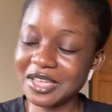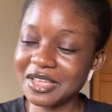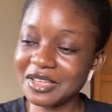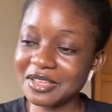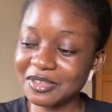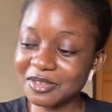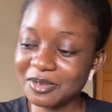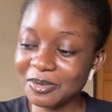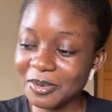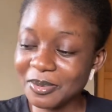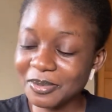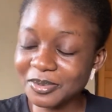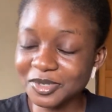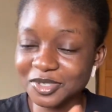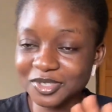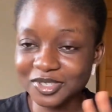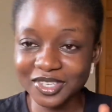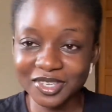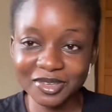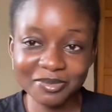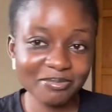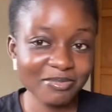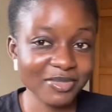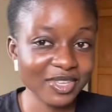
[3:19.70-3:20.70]
You people should
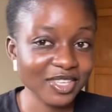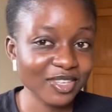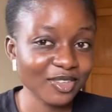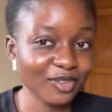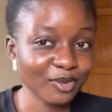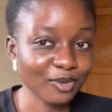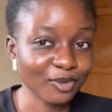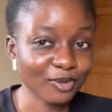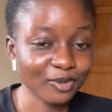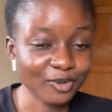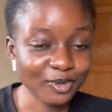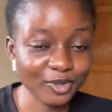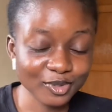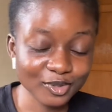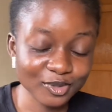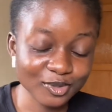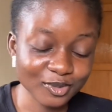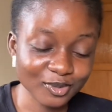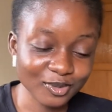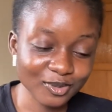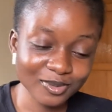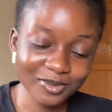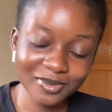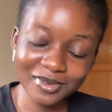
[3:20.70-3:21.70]
keep making your noise,
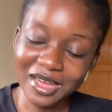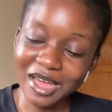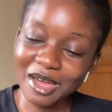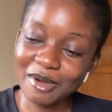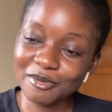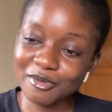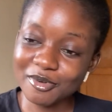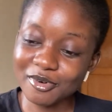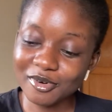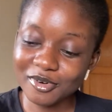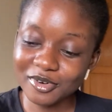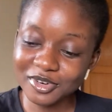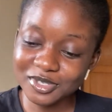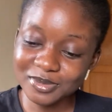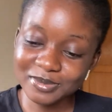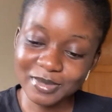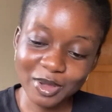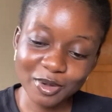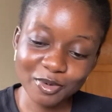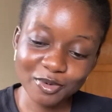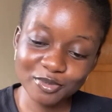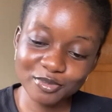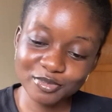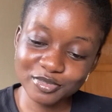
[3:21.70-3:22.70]
so I will cross my
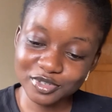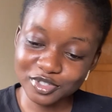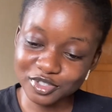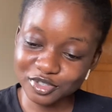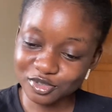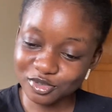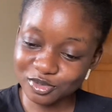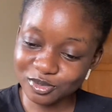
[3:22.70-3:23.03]
own bridge,